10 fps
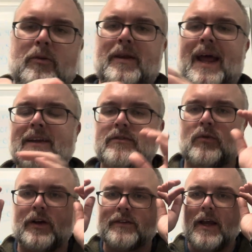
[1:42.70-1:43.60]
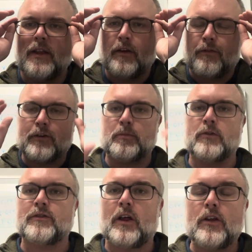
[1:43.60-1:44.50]
Manasseh was the
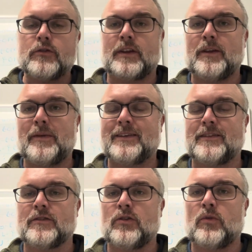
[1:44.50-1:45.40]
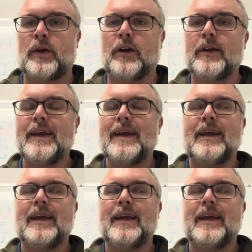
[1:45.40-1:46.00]
firstborn. So the other thing that makes this a little weird